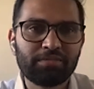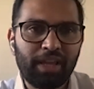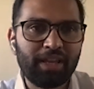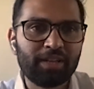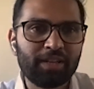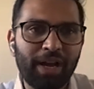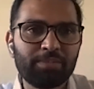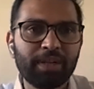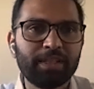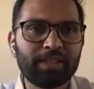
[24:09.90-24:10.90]
my
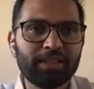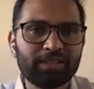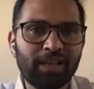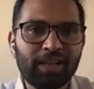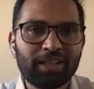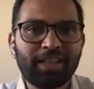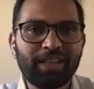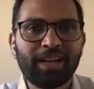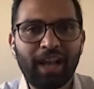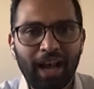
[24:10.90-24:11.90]
abilities,
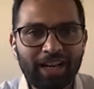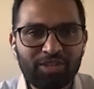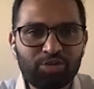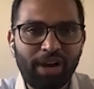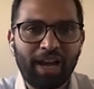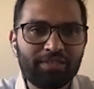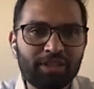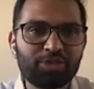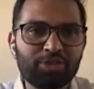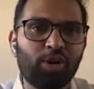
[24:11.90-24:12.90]
that I too have a
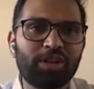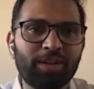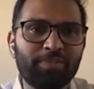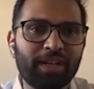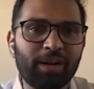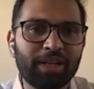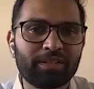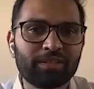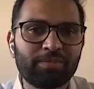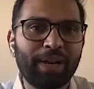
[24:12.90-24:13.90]
shot at becoming
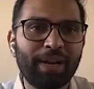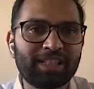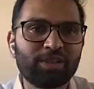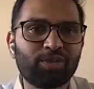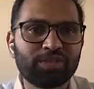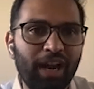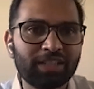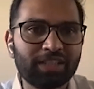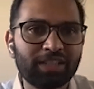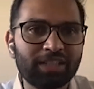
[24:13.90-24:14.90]
president of the
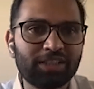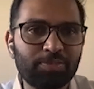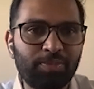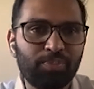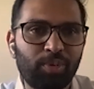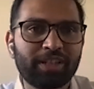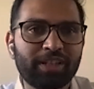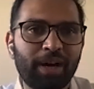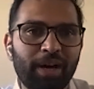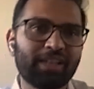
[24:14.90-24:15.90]
largest political
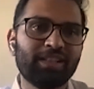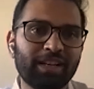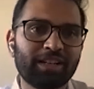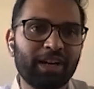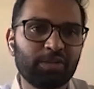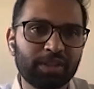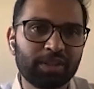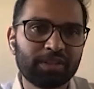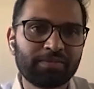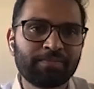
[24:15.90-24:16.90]
party in the entire world.
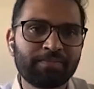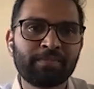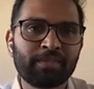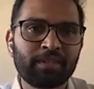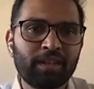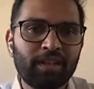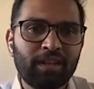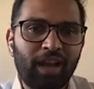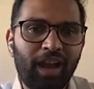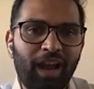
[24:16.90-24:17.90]

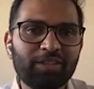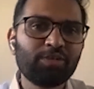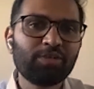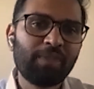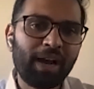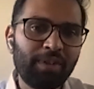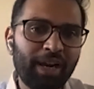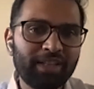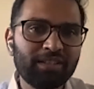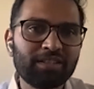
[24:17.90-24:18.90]
And to my
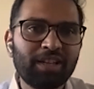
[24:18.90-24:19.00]
mind,